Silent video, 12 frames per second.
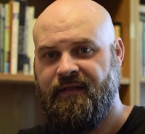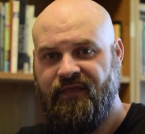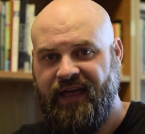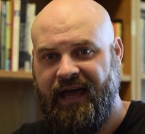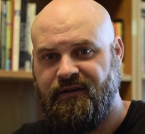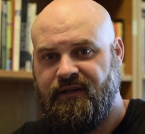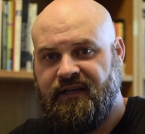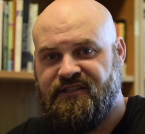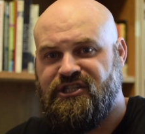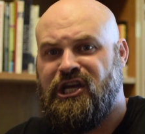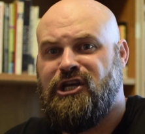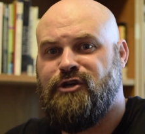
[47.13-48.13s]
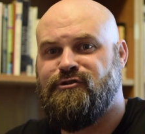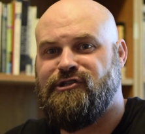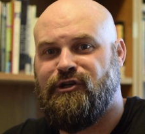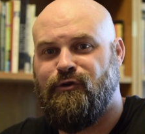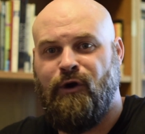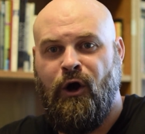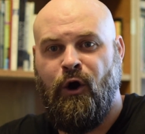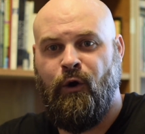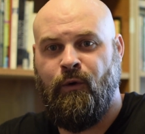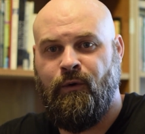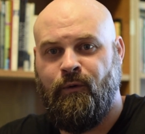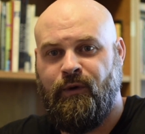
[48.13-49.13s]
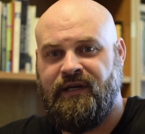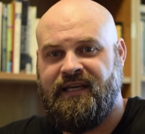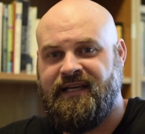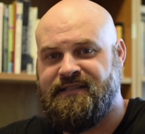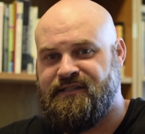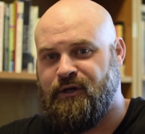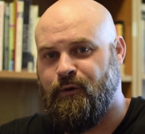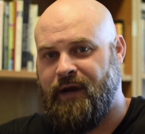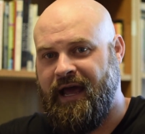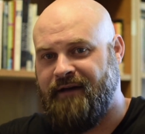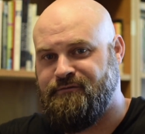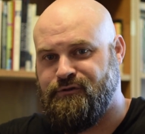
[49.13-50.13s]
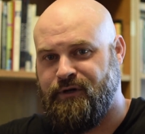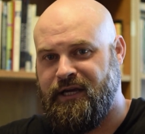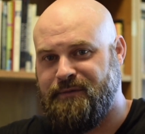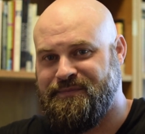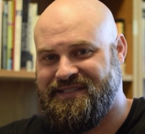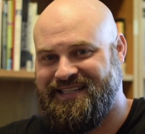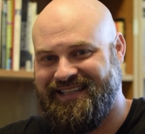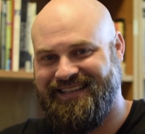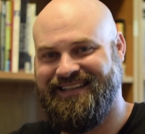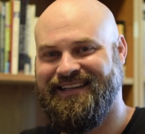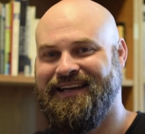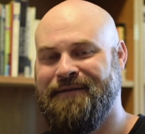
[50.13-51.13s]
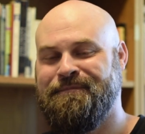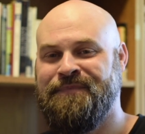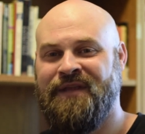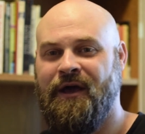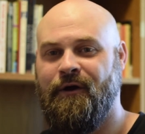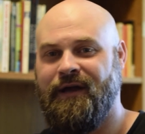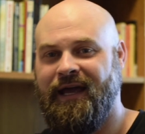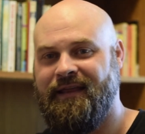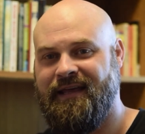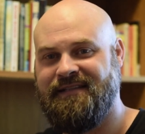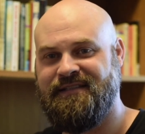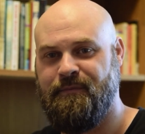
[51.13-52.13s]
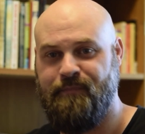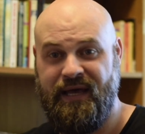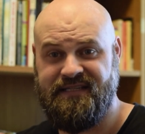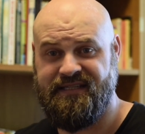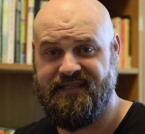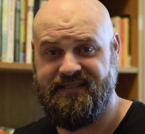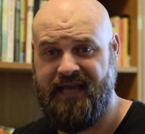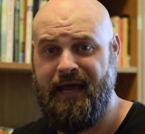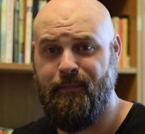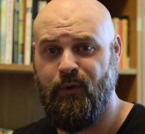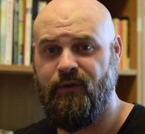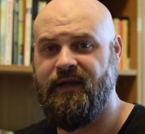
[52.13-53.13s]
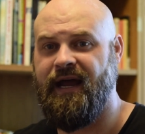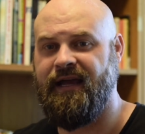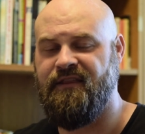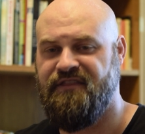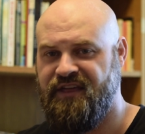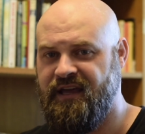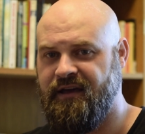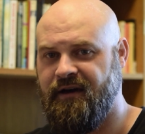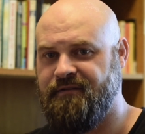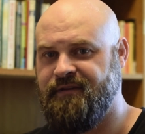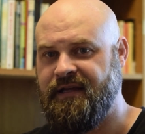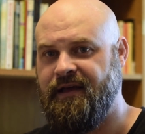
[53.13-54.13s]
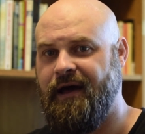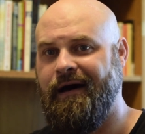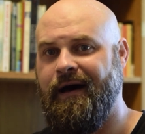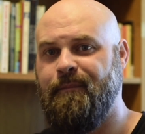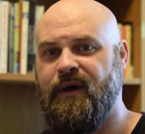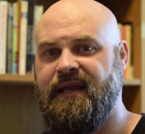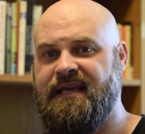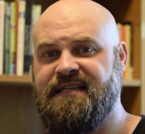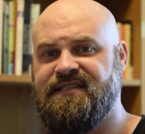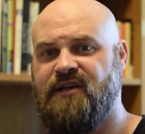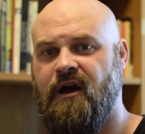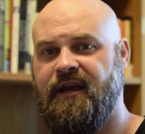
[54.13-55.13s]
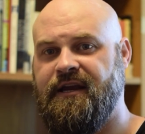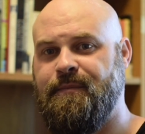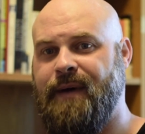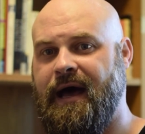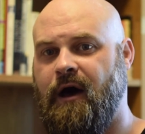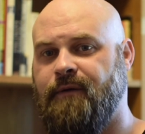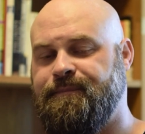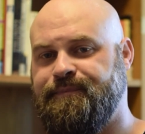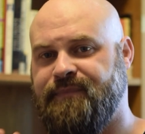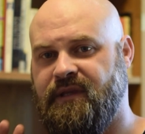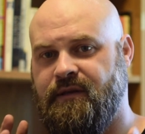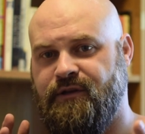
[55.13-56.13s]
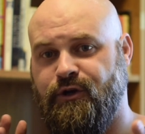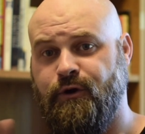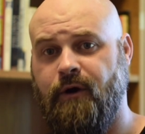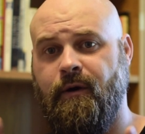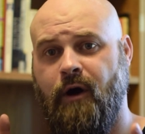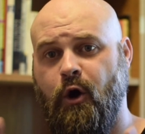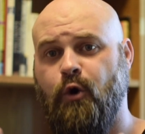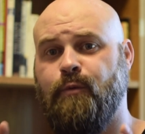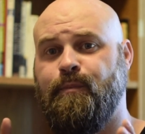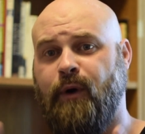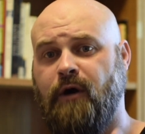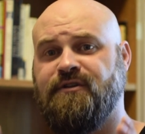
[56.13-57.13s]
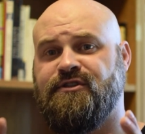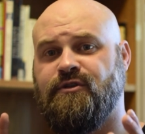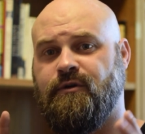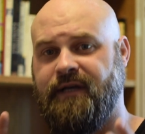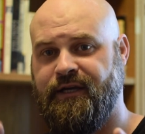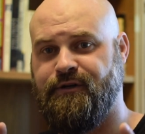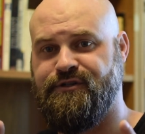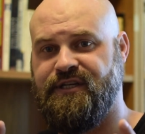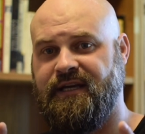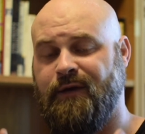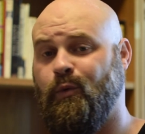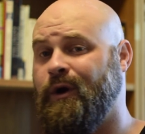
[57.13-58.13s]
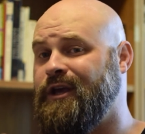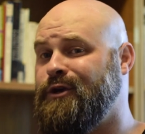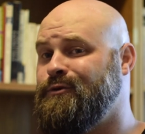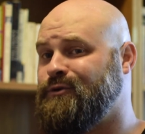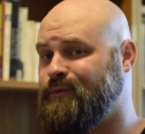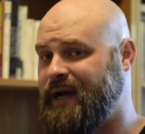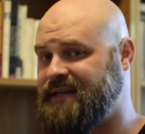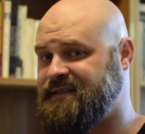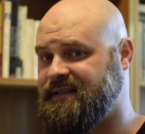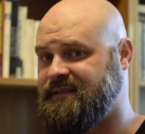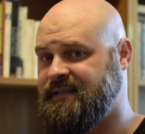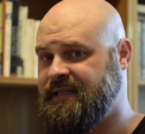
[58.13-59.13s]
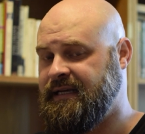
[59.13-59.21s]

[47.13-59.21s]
that continues to grow when kids don't have dreams. Okay, that's the best example that I can think of. But he's talking about your own personal energy and where you direct it.